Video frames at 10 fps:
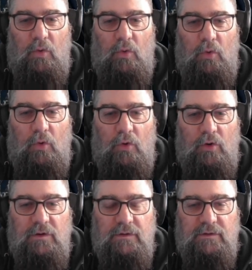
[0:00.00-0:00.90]

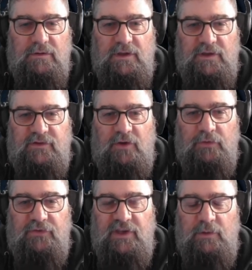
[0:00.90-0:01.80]
Or it's
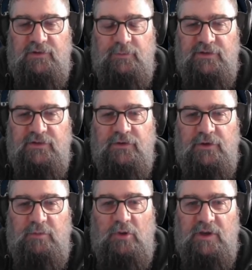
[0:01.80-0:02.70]
coasting, which means it's
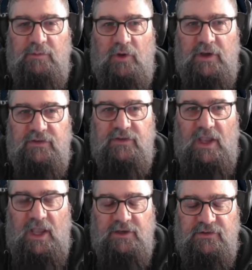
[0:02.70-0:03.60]
not applying brakes
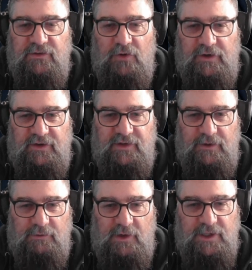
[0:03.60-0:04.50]
and it's not
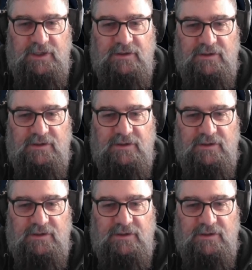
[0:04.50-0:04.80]
accelerating.